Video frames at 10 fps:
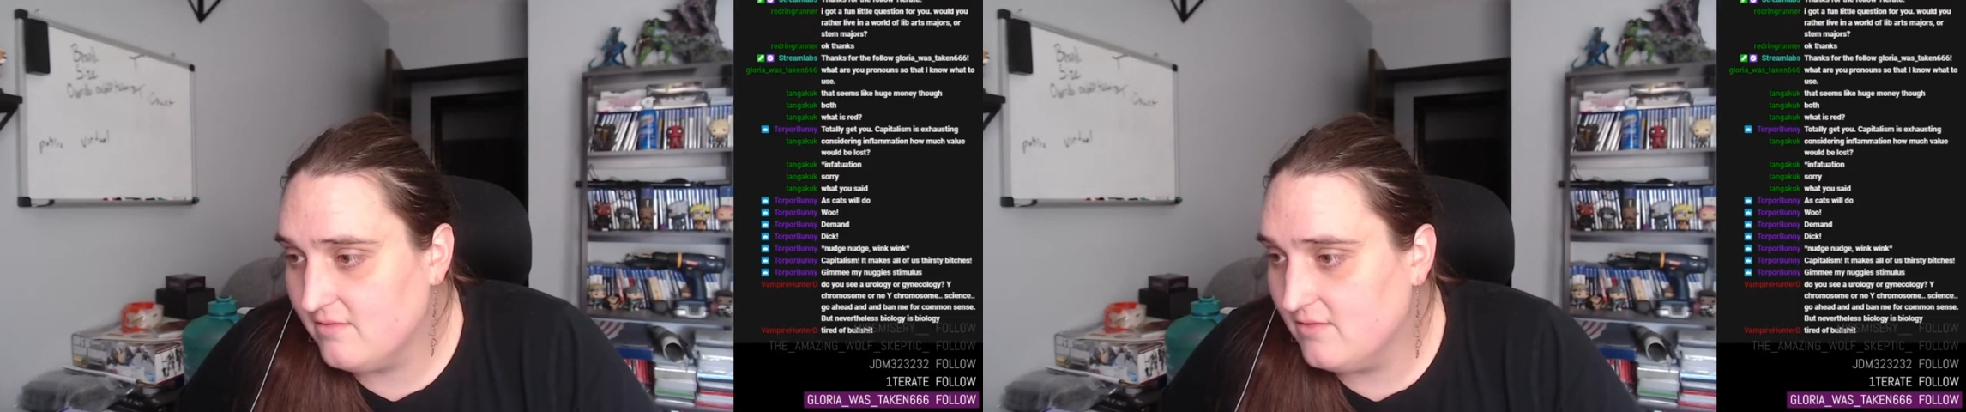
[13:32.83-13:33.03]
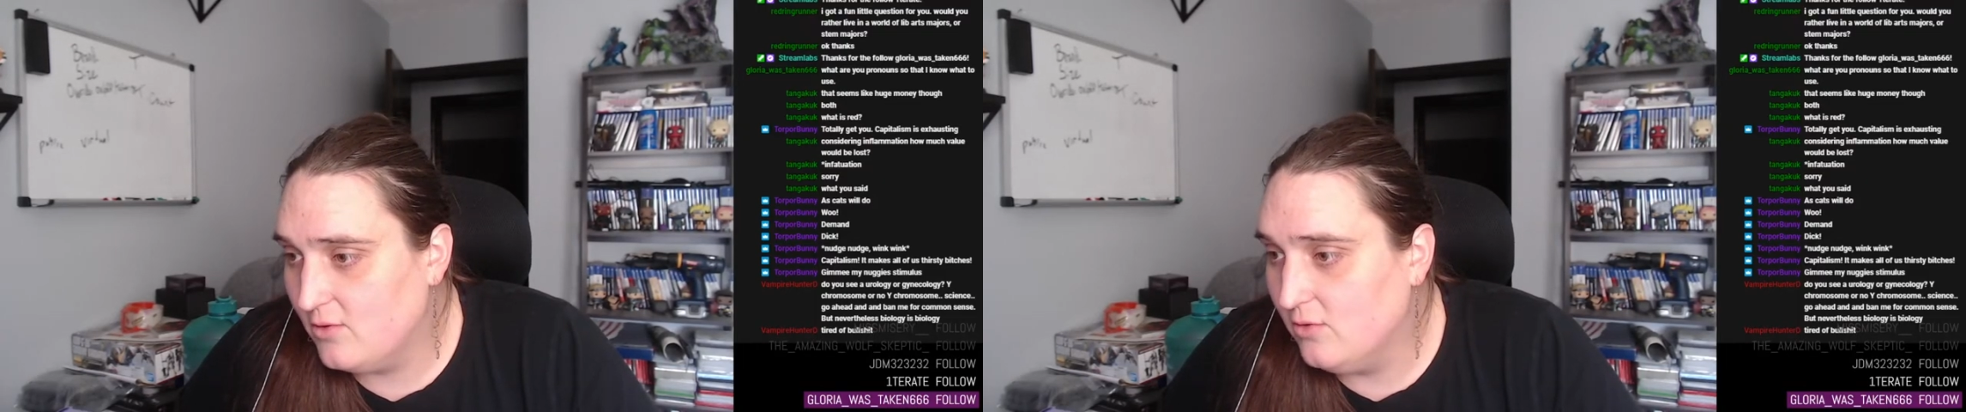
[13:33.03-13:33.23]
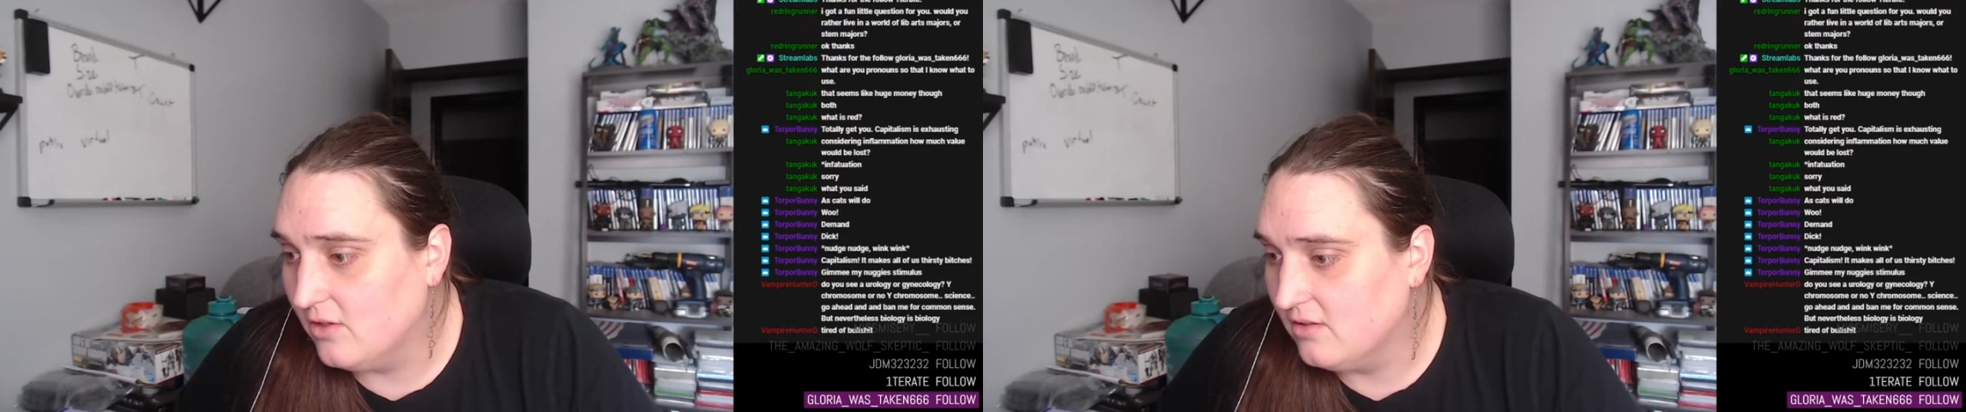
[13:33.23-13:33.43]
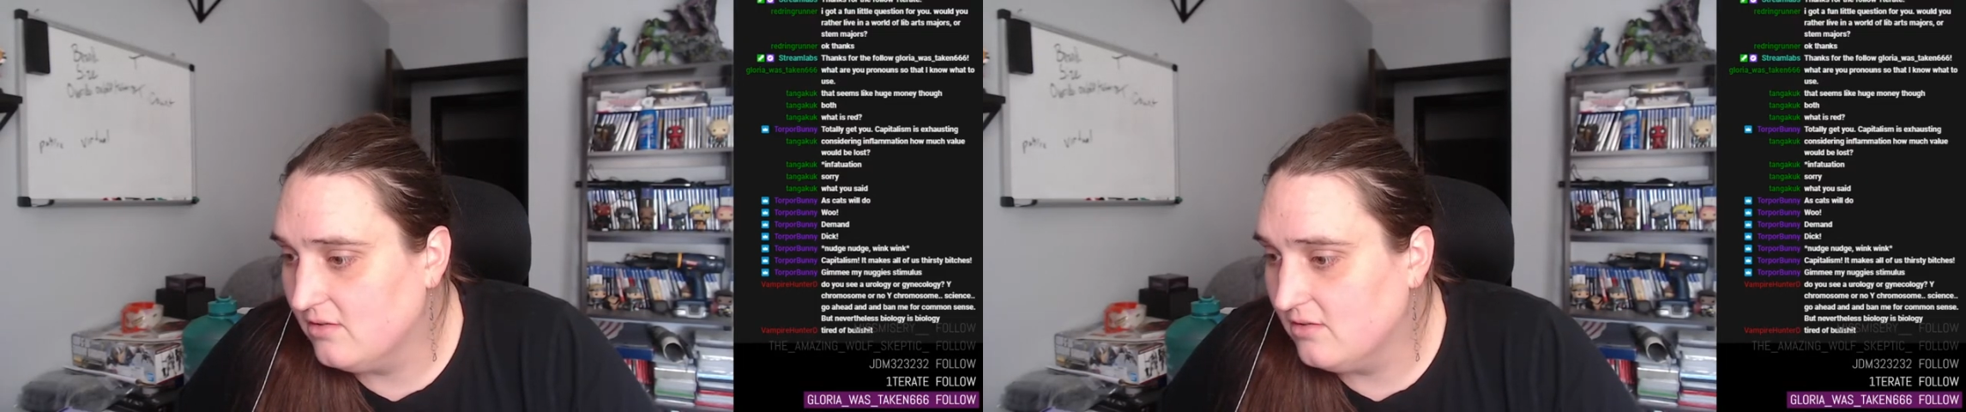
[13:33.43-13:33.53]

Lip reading: cool.